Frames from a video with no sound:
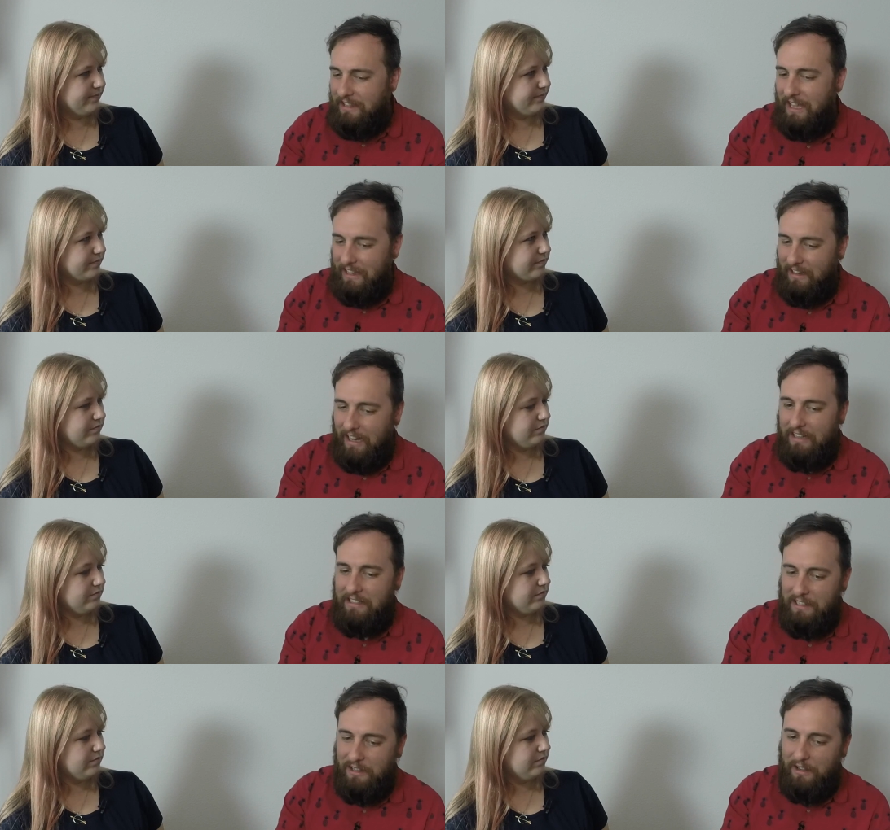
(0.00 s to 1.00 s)
Speaker 1: in that
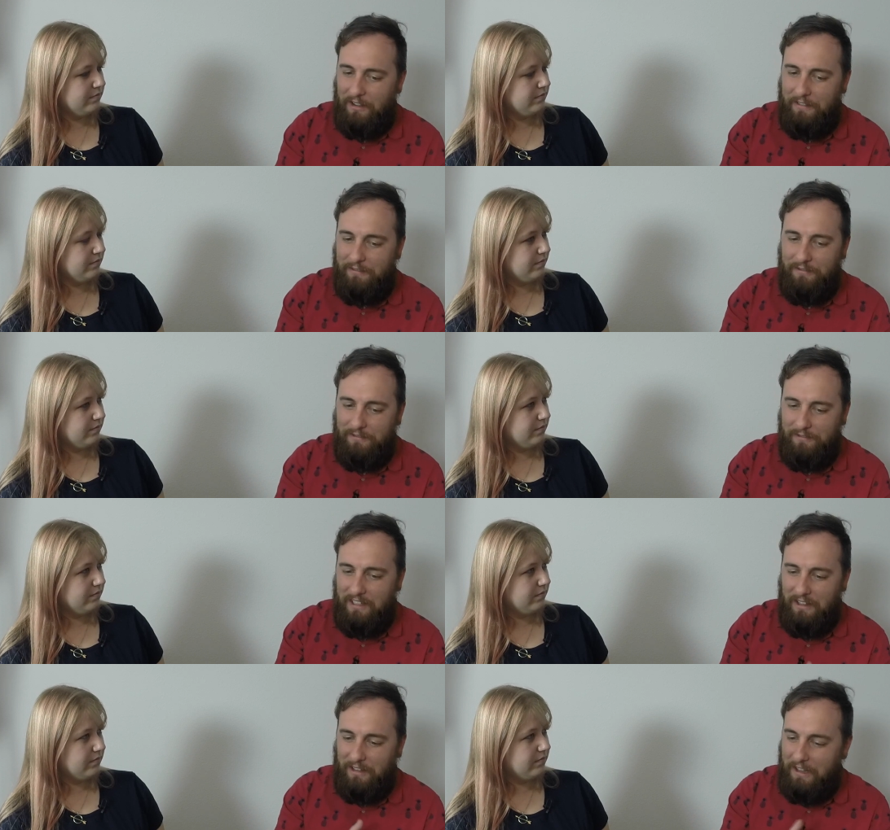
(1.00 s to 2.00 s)
idea of
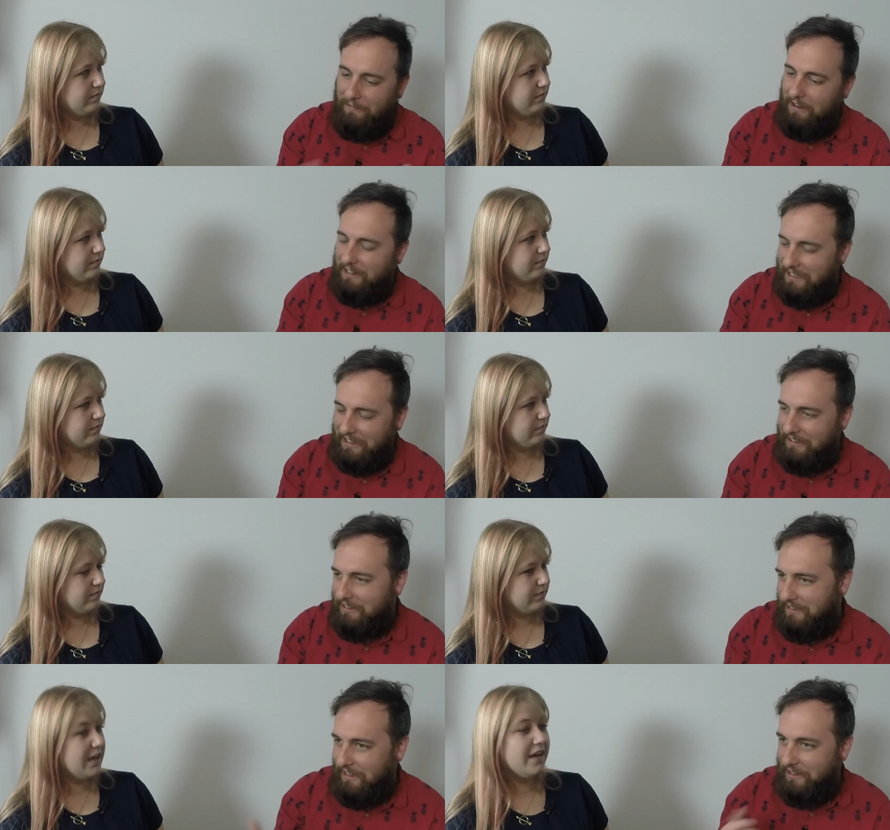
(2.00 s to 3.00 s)
you know, like a fairy
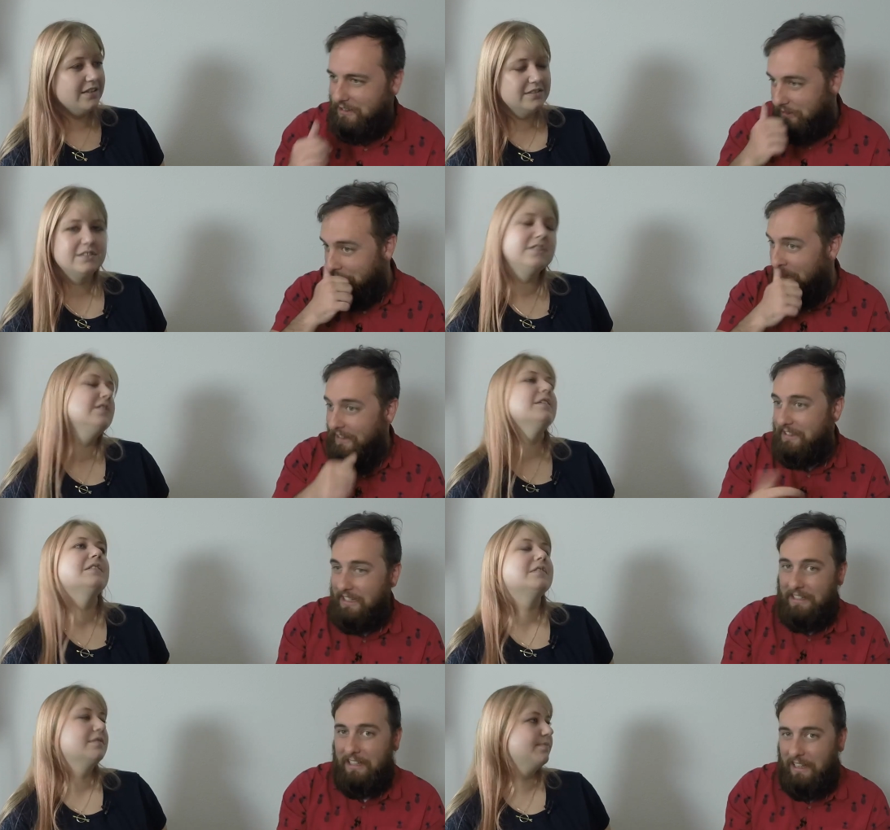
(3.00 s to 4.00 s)
tale. Yeah. So I'd
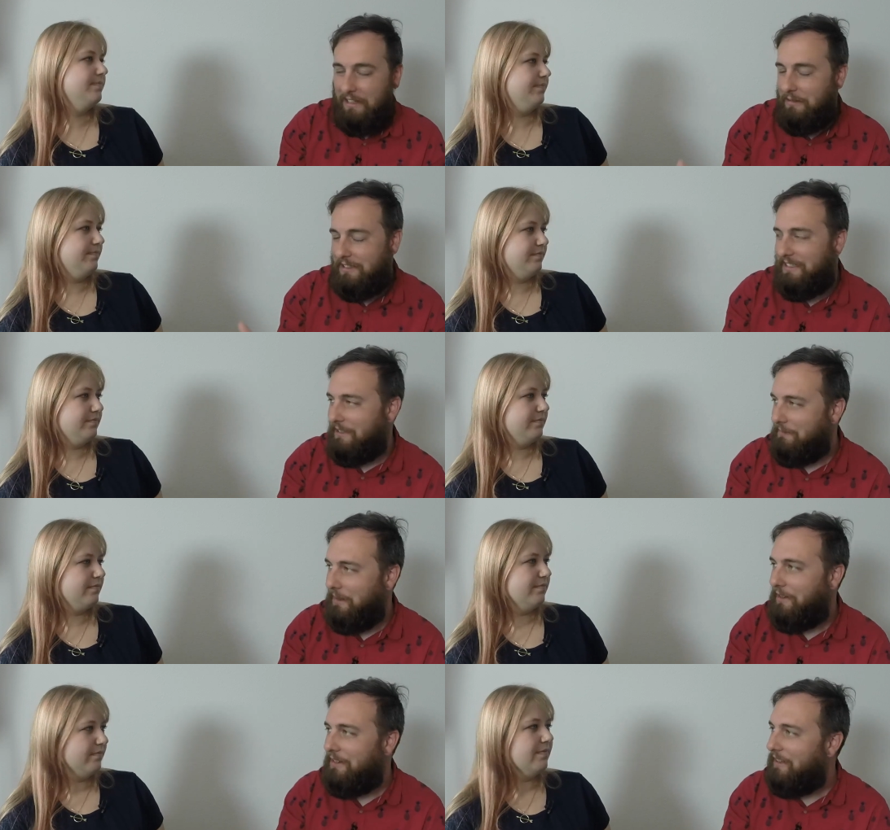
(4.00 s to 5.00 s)
say that's why I say
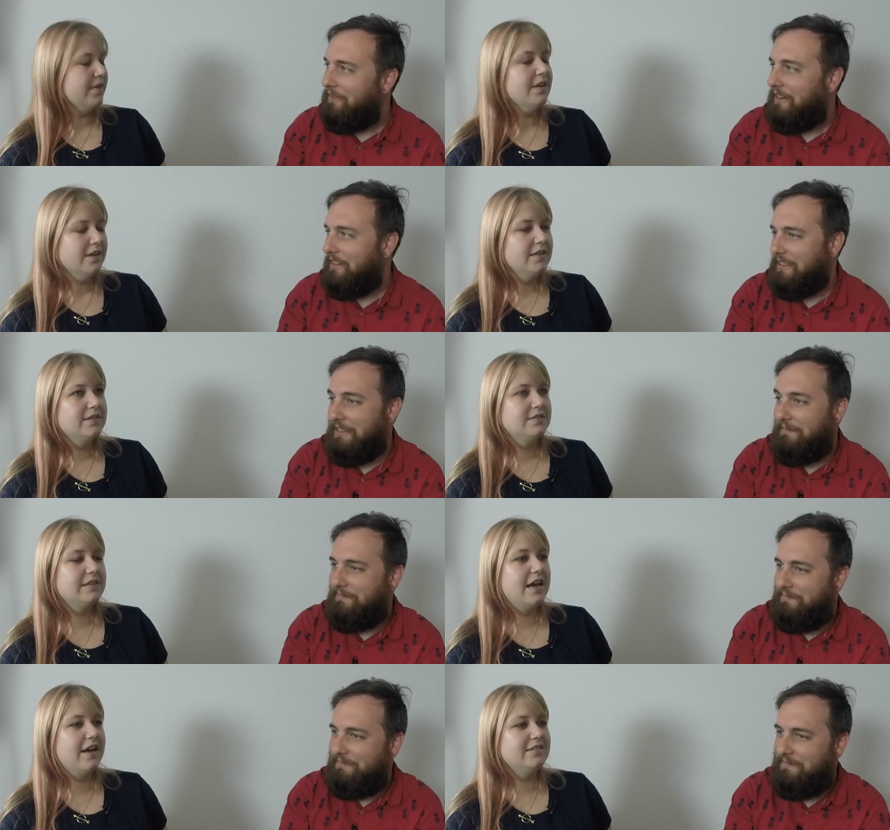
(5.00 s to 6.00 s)
modern day fairy
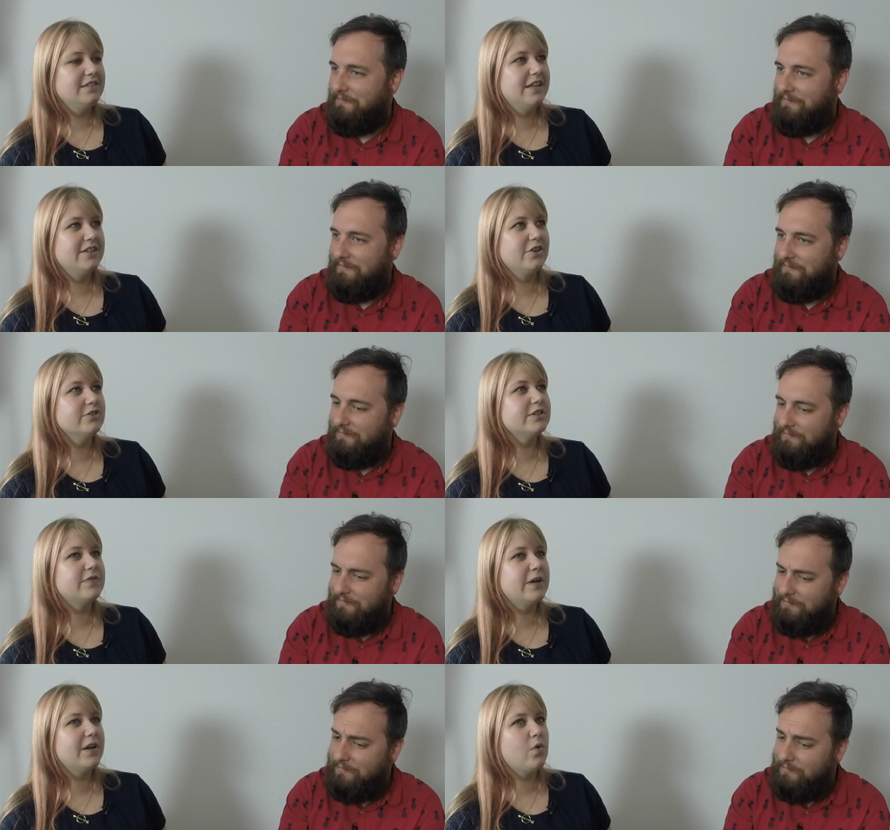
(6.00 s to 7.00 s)
tale.
Speaker 2: Yeah, and it's all
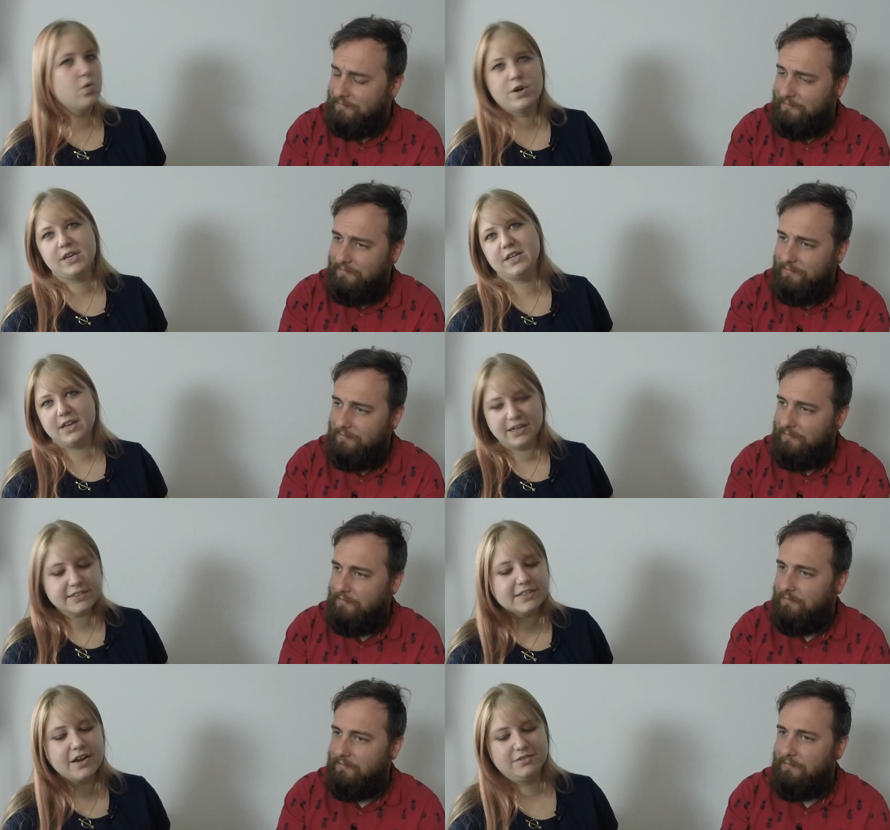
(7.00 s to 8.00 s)
just very quirky
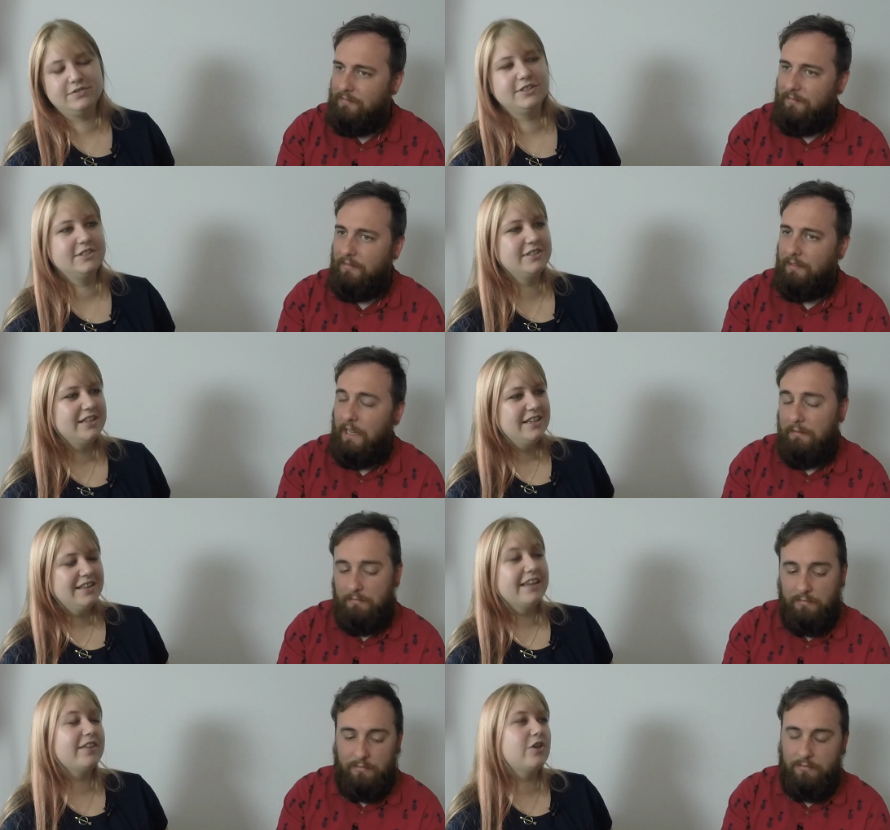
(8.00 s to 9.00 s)
kind of stuff, and yeah,
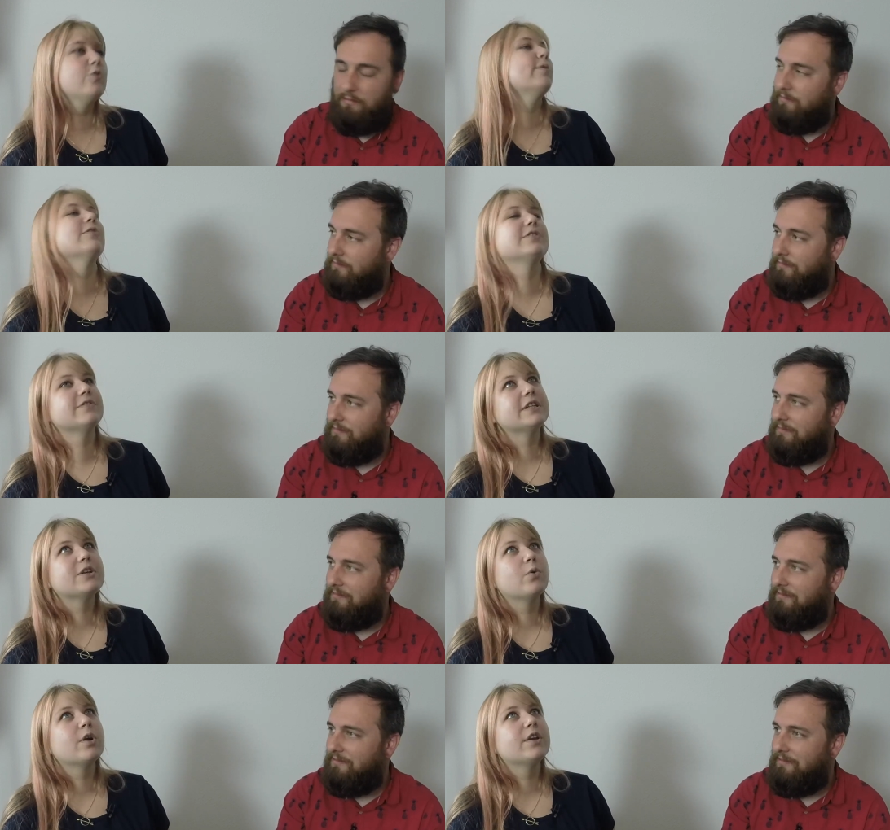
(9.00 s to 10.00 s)
like the humor was
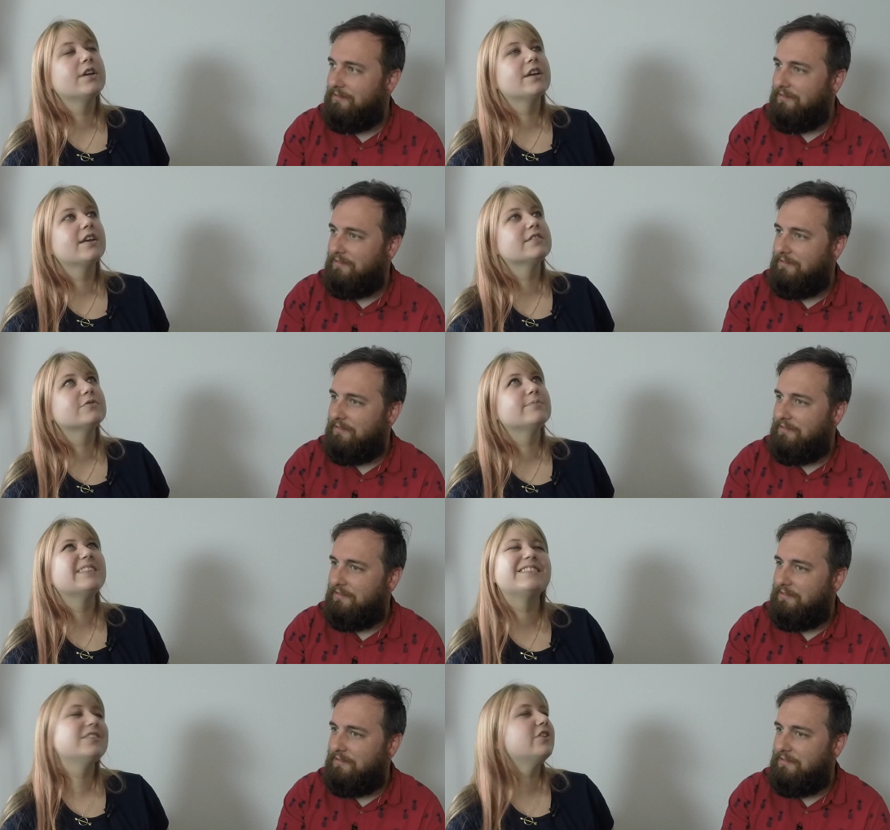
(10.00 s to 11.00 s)
very quirky. I guess would
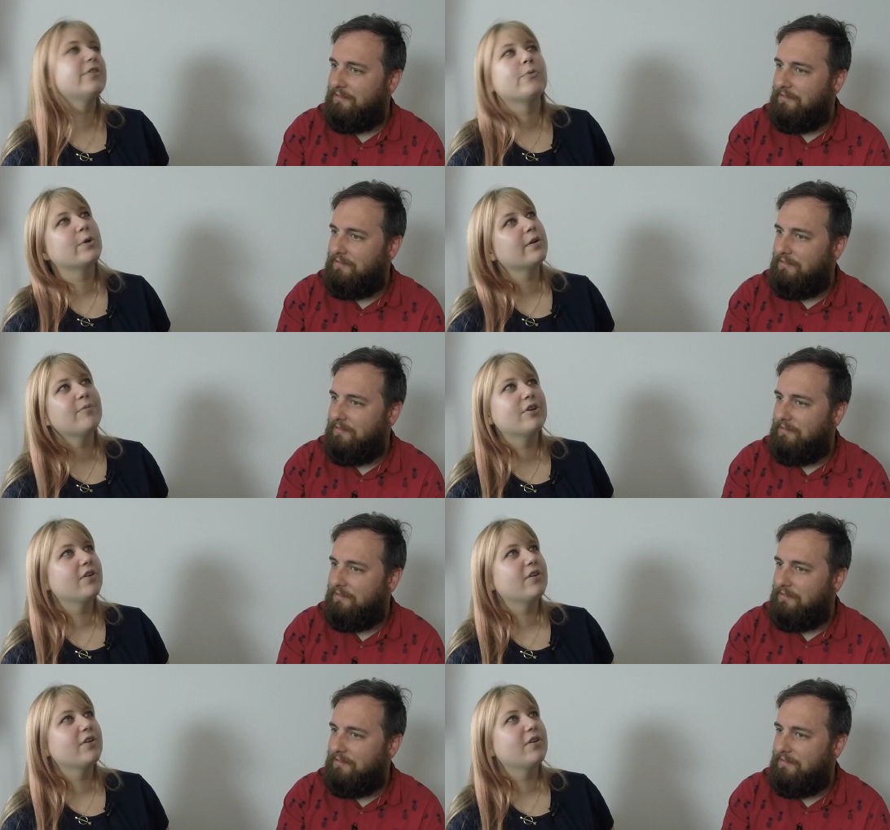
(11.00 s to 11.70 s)
it's still not the word I'm